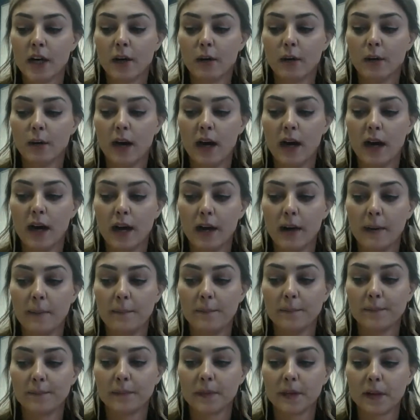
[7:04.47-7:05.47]
So
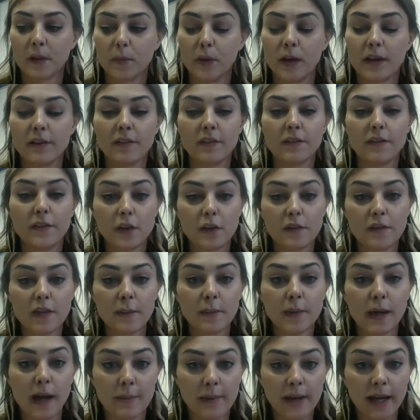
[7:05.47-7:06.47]
we have a
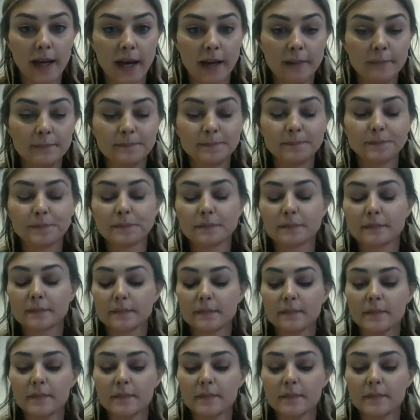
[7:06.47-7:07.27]
few of them coming up.